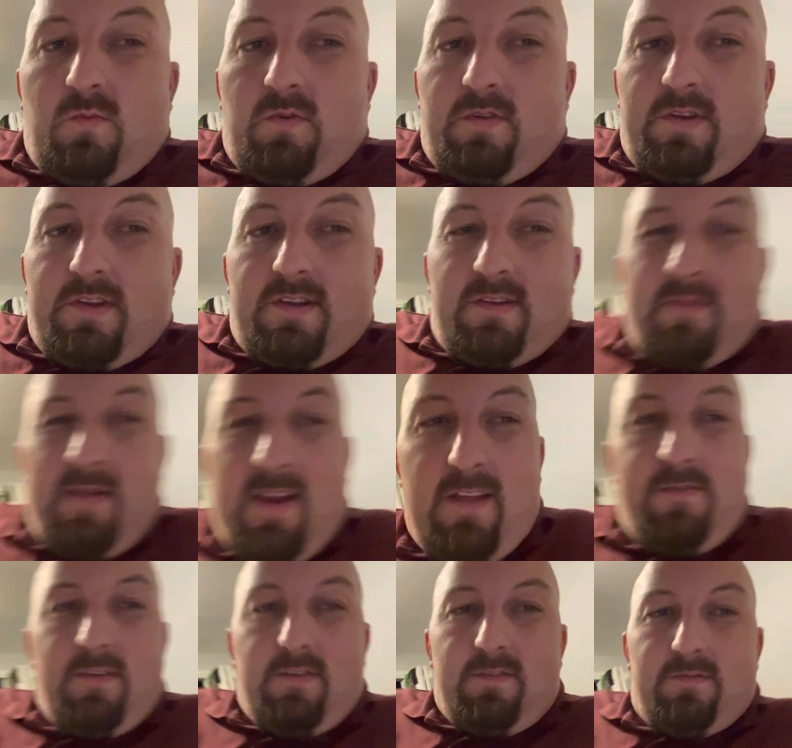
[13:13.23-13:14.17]
worry, man.
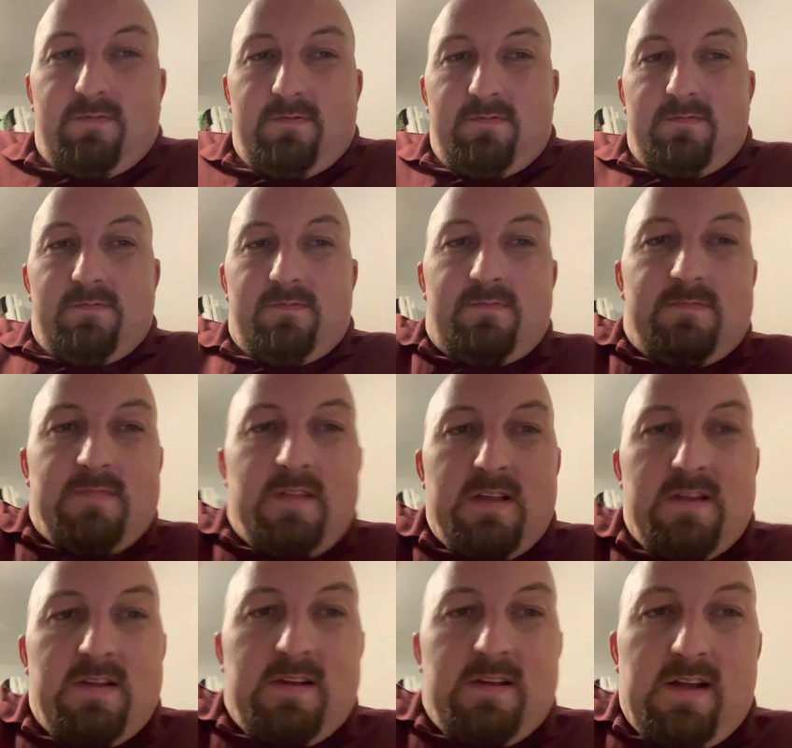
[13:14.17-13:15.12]
I feel
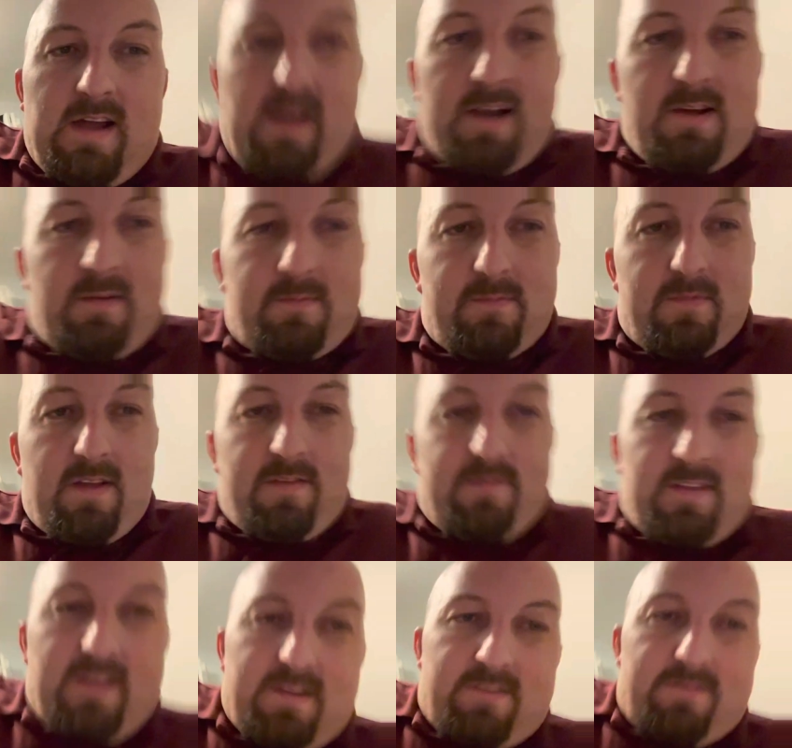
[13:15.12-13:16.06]
I know I'm
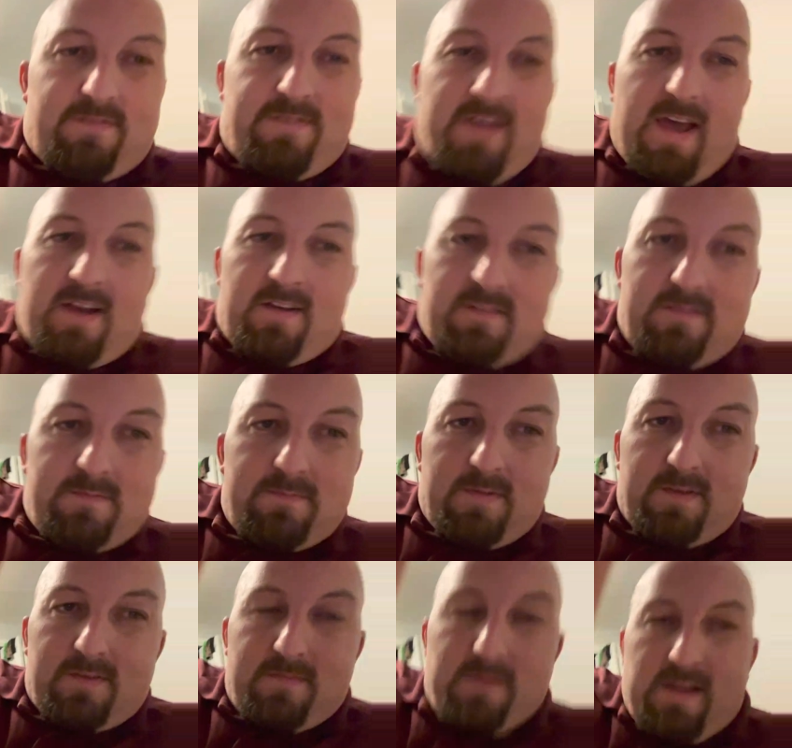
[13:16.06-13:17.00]
definitely getting fatter
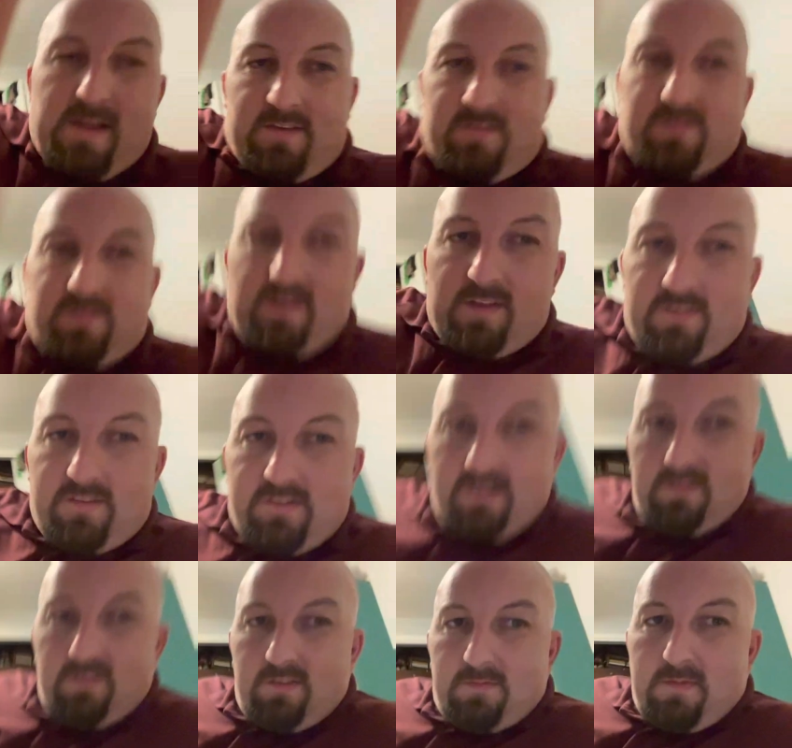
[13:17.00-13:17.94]
because I'm not exercising
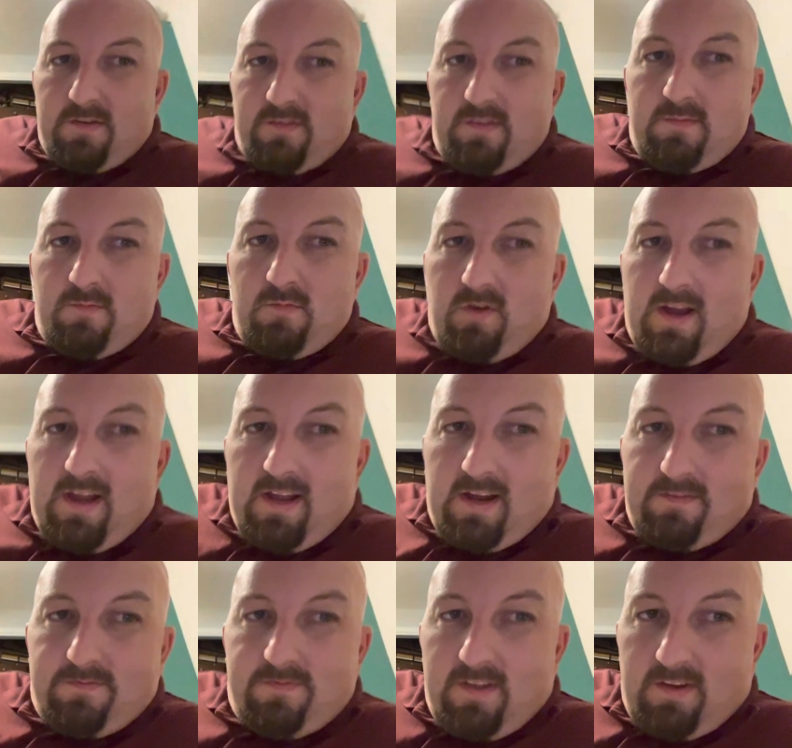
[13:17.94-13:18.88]
any of these much anymore. I
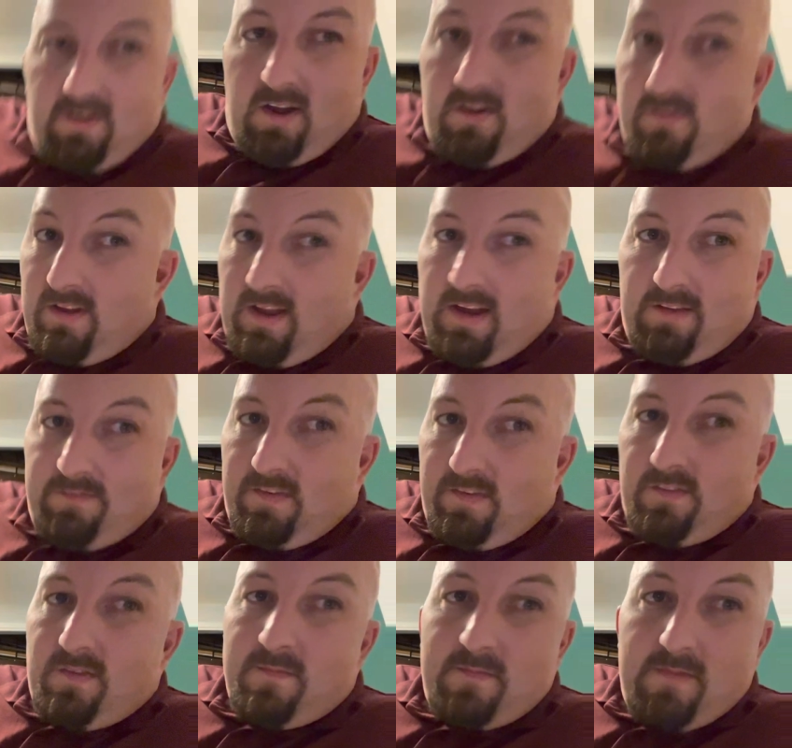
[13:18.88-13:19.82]
gotta figure out, I gotta
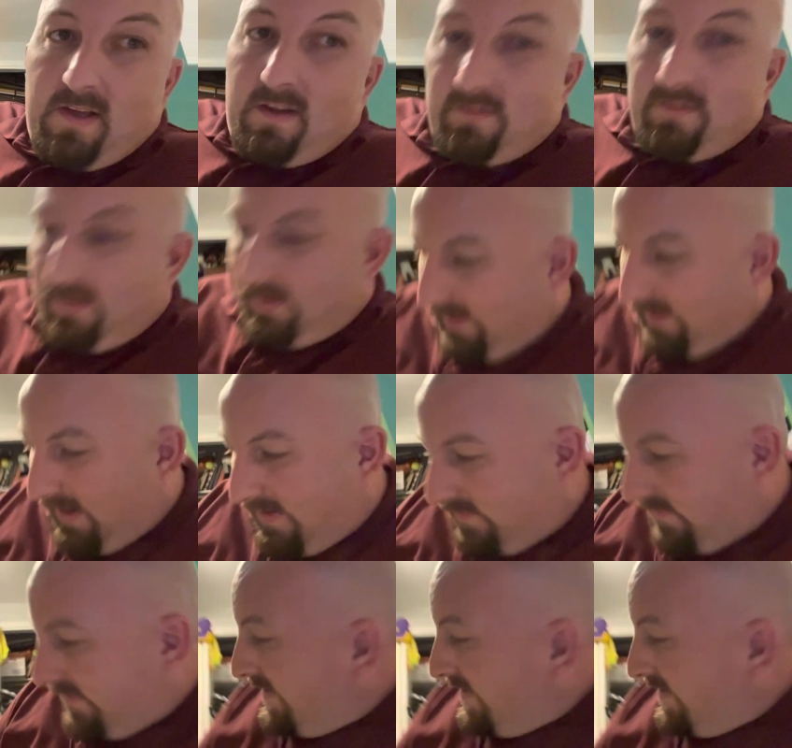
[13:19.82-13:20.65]
figure something out because I don't,